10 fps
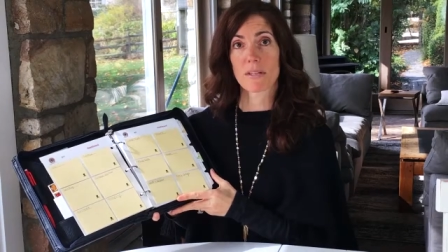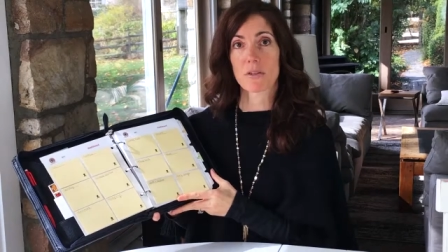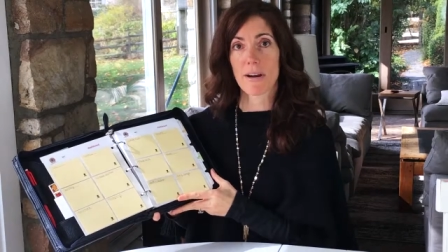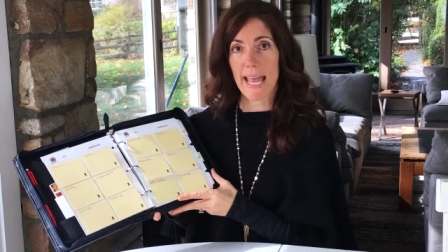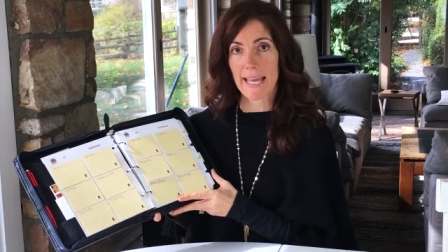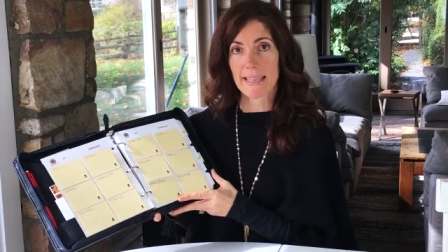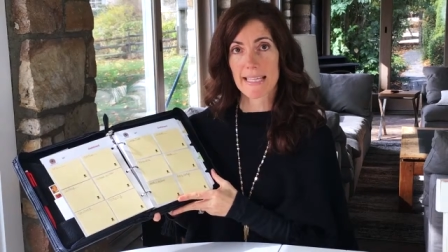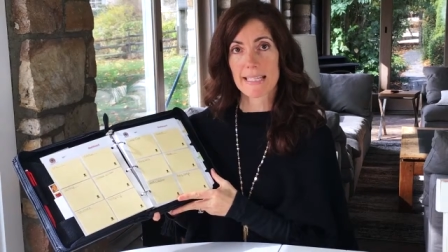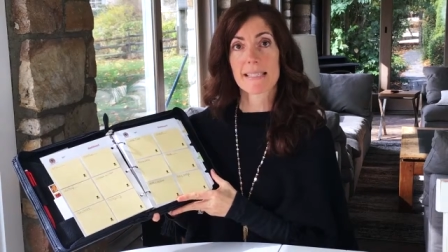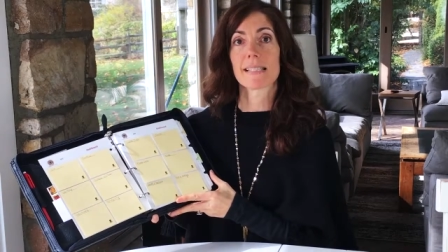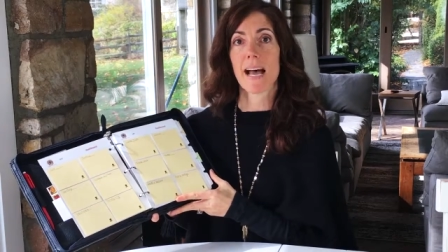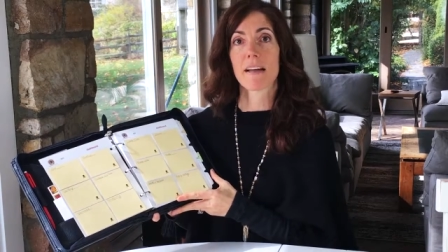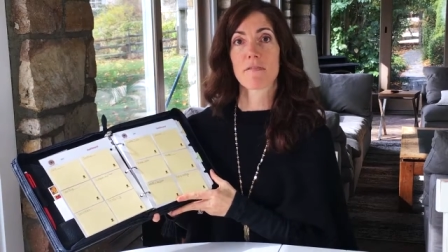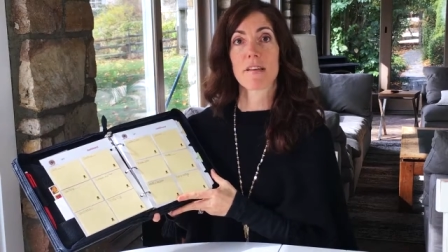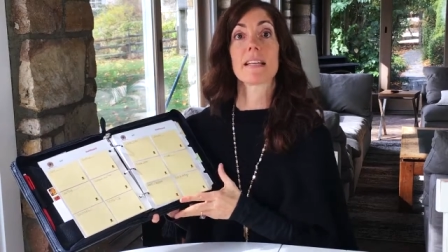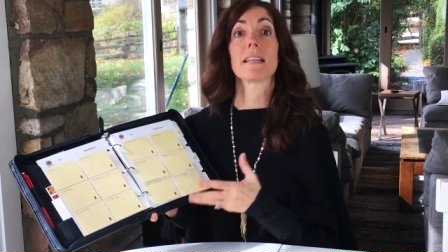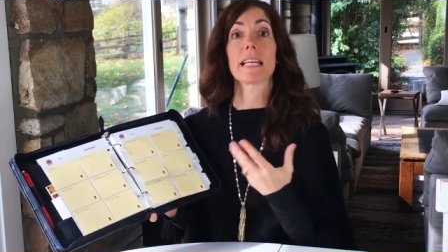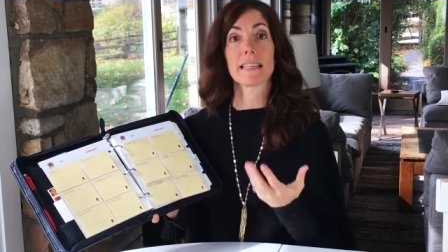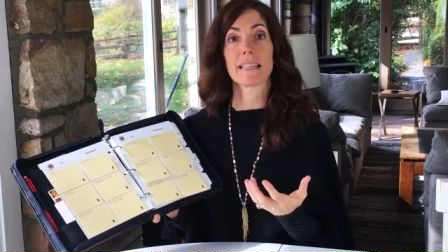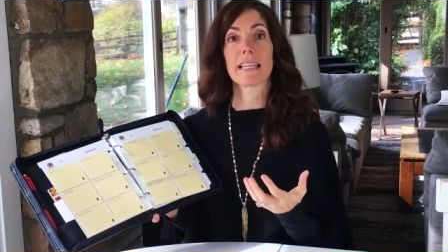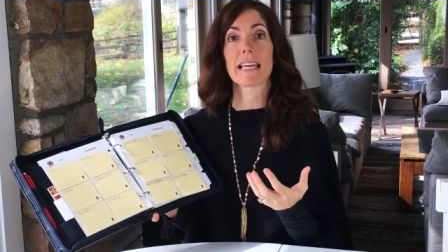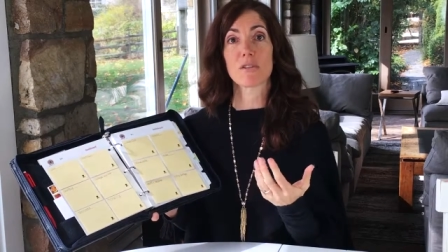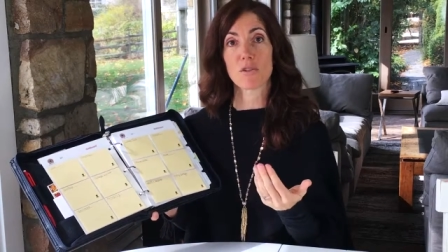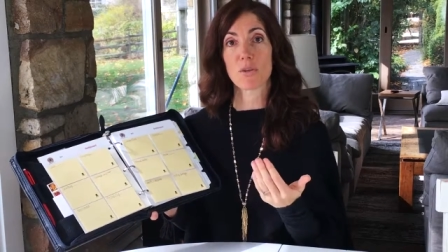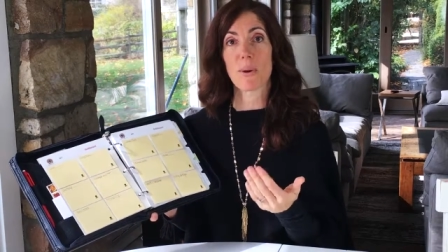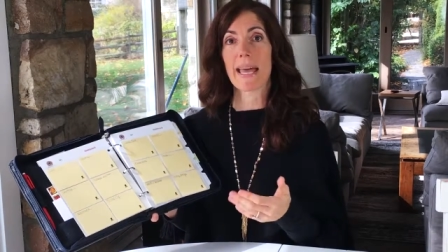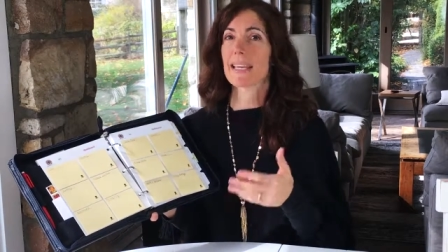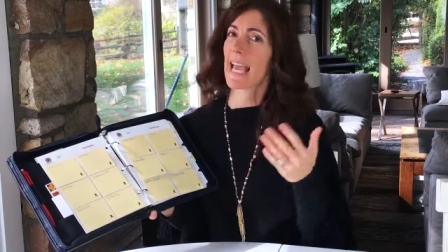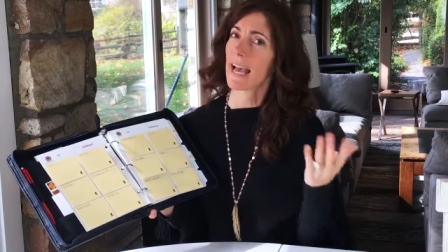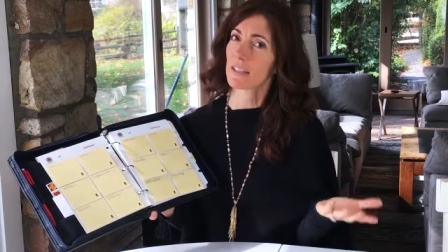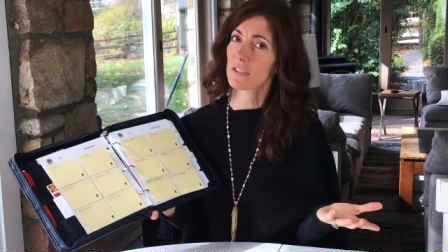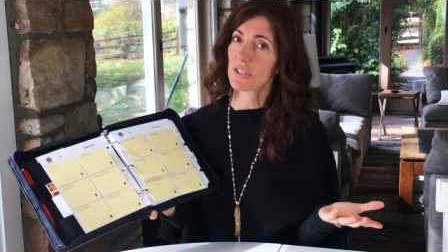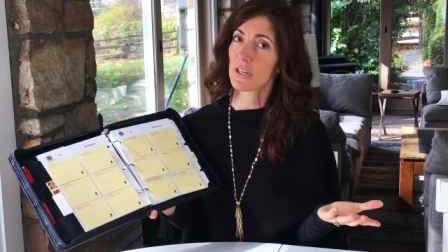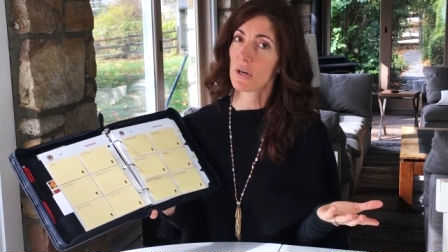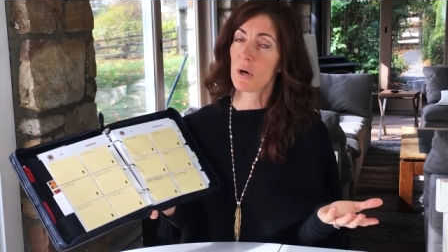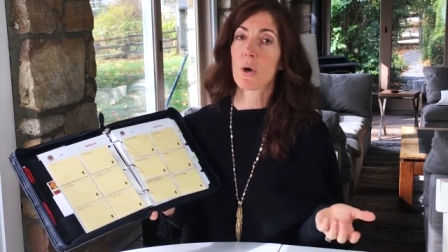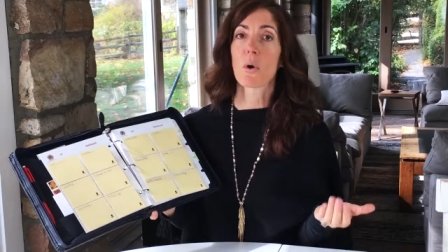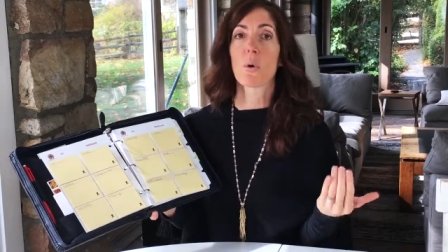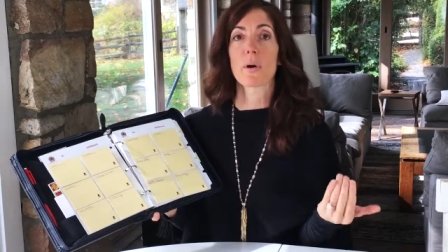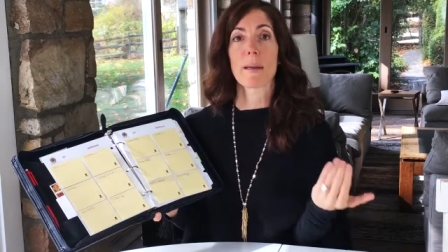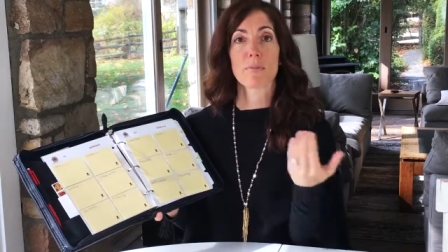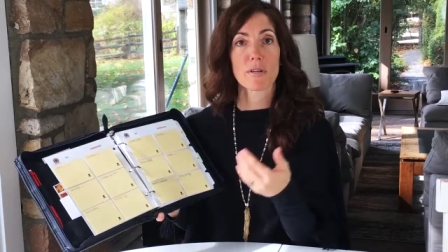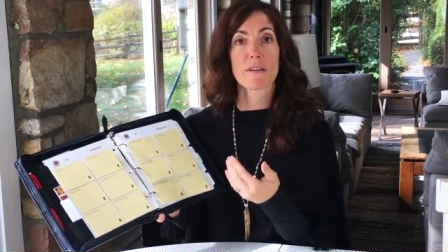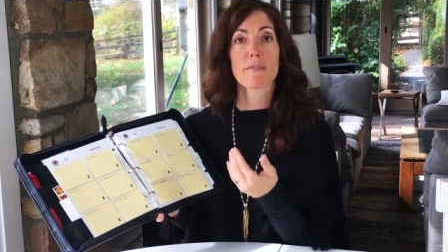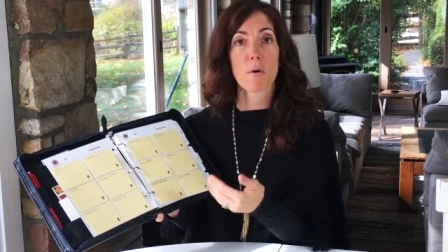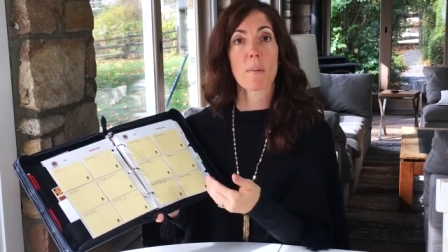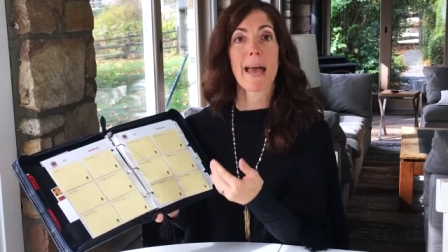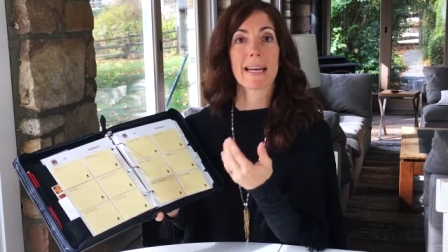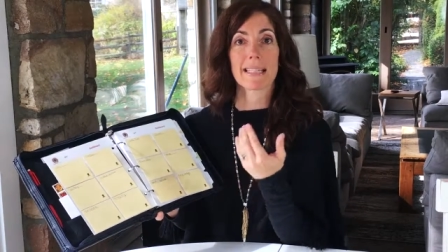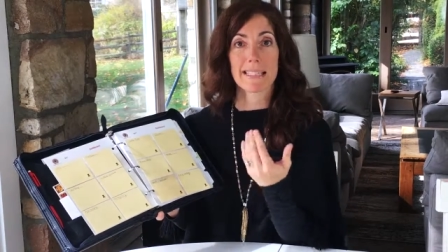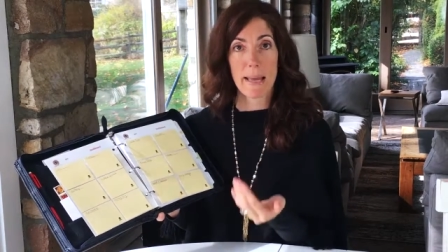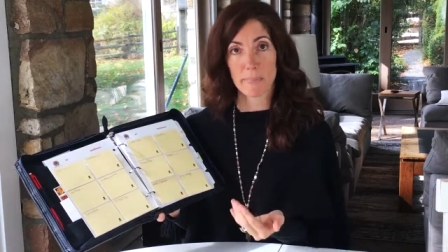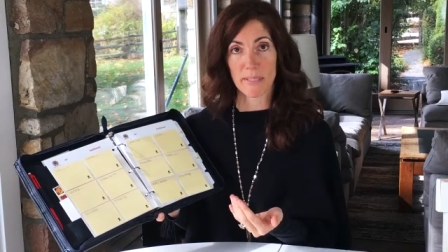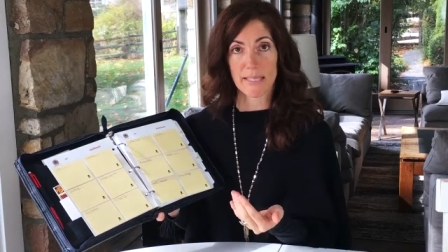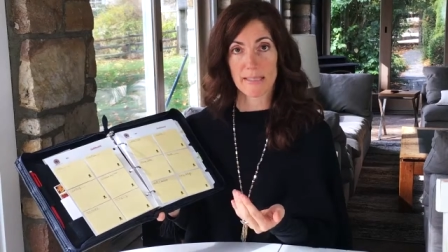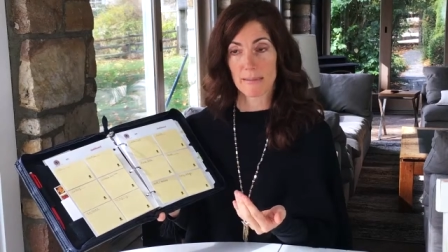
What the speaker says: in your head that does not fit neatly into a calendar or a pre-formatted template.